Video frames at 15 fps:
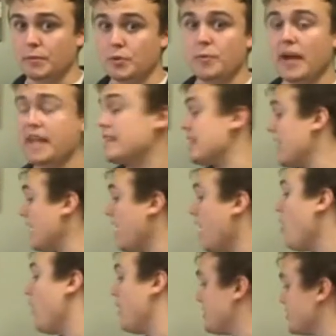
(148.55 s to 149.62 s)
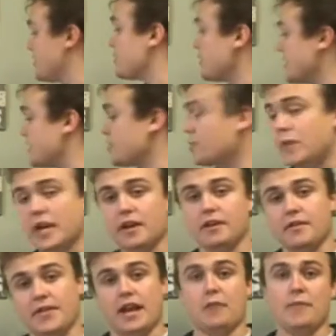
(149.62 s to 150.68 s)
you might think, oh, I'll just switch it to winter,
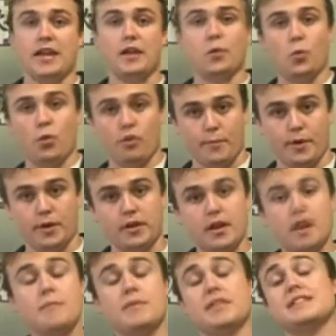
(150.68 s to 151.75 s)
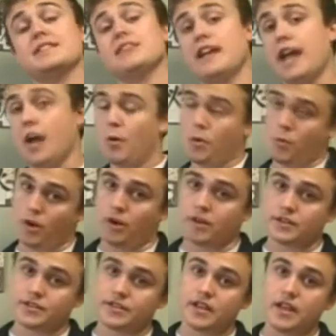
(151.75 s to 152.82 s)
that'll make it warmer. But that's not how it
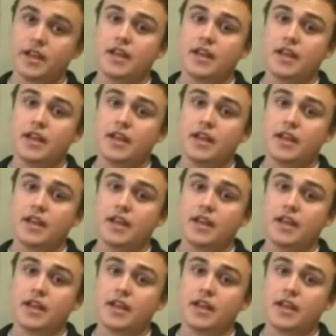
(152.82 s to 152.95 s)
works.